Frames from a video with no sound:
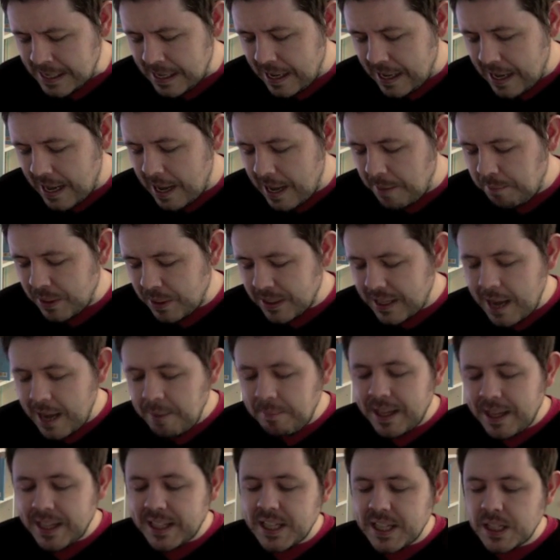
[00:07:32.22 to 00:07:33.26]
But a game
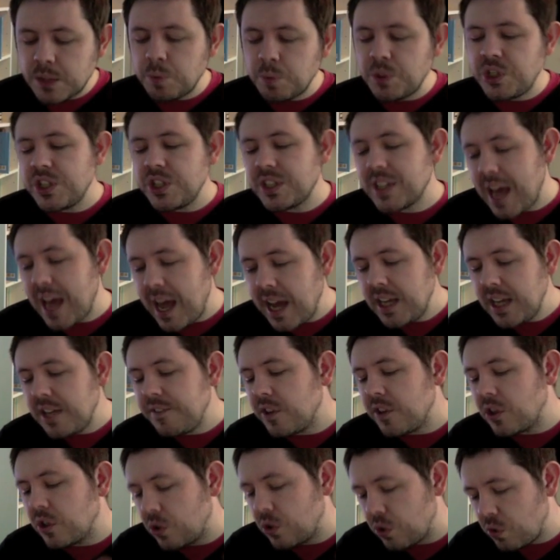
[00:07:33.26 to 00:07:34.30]
like this, which is kind of
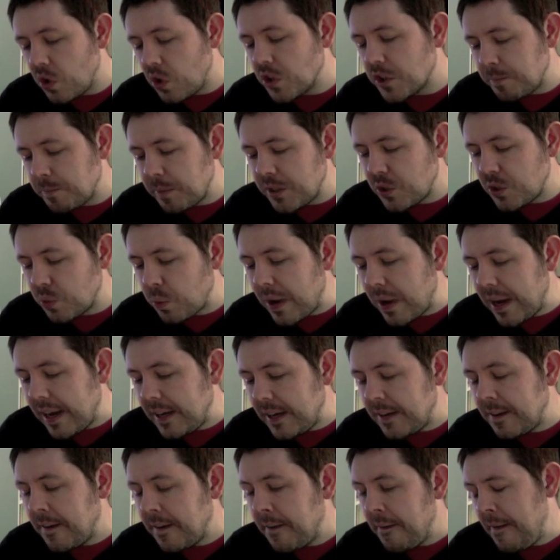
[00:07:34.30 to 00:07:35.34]
a cross
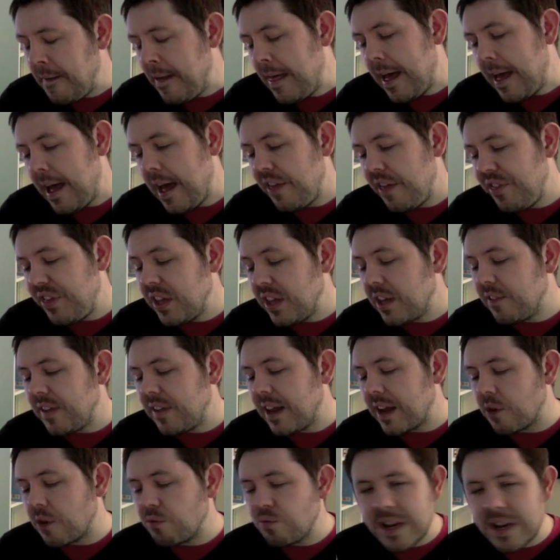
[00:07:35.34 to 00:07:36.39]
between, think of
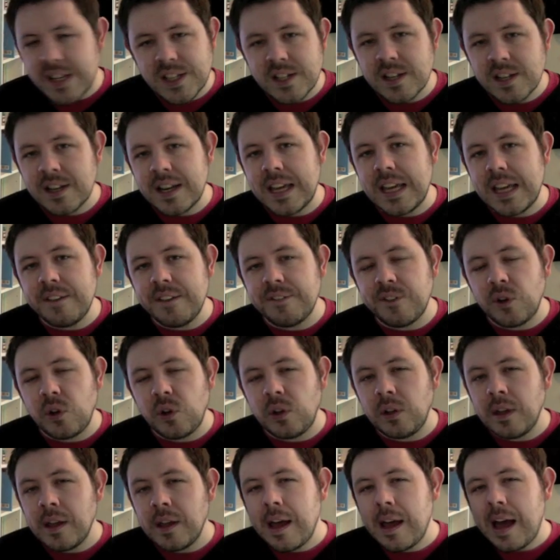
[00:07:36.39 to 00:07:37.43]
like a Resident
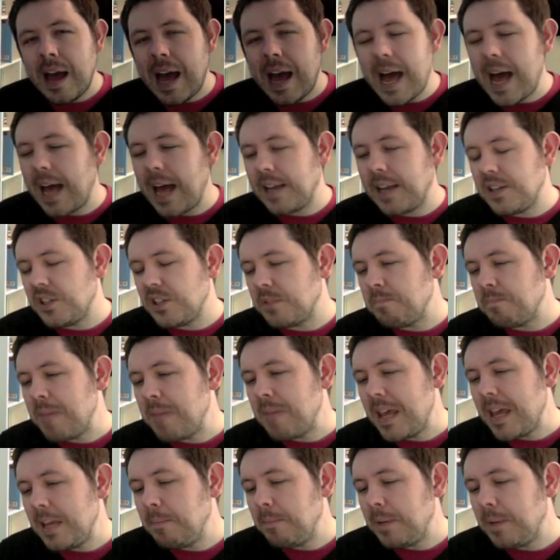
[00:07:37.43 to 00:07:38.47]
Evil and
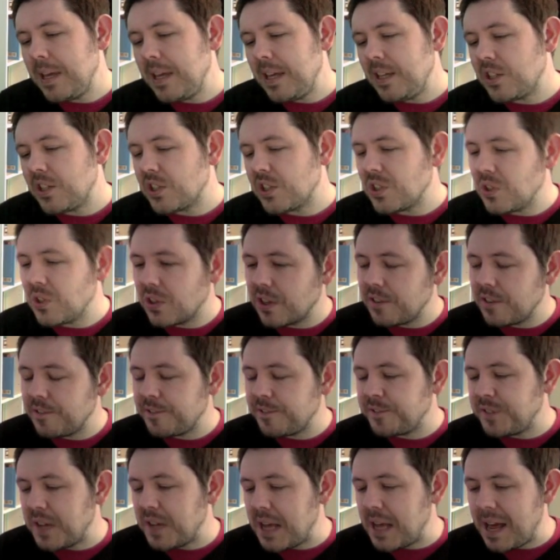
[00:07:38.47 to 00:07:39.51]
maybe sort
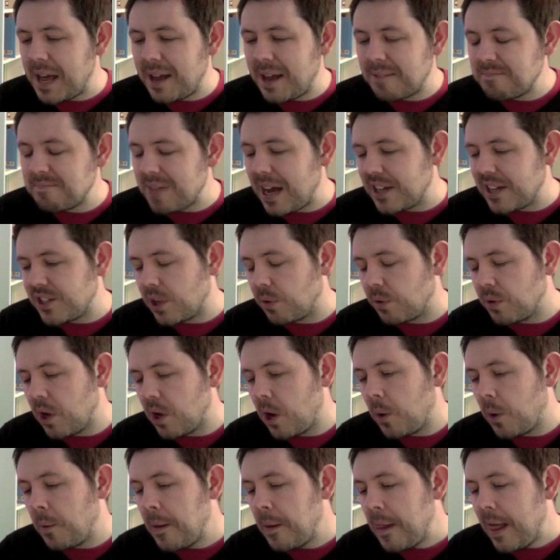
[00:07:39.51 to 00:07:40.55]
of, I don't
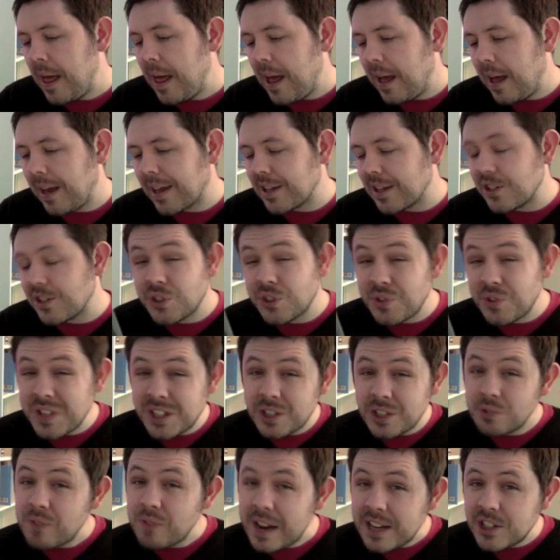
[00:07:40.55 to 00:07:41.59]
know, like a Streets
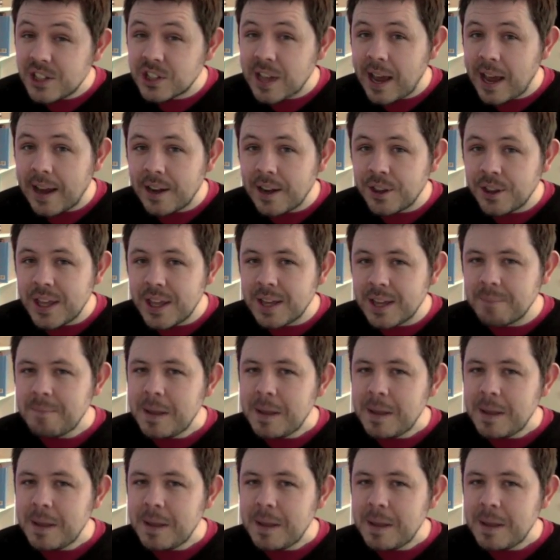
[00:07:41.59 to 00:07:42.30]
of Rage kind of thing.